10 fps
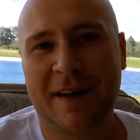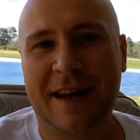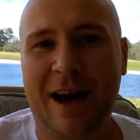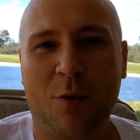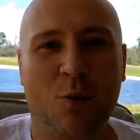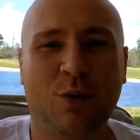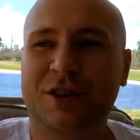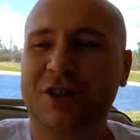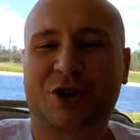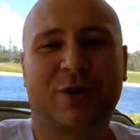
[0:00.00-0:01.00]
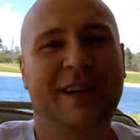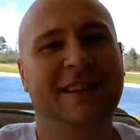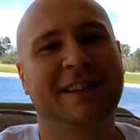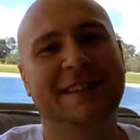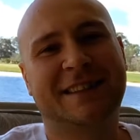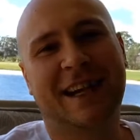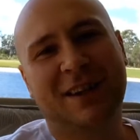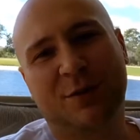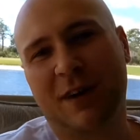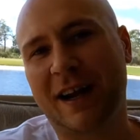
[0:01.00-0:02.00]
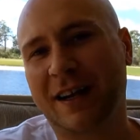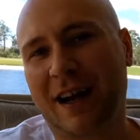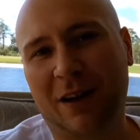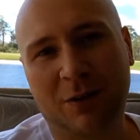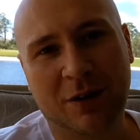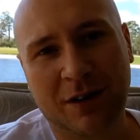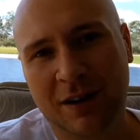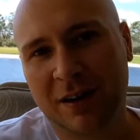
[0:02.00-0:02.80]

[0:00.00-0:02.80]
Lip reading: Now, with the trend in China right now,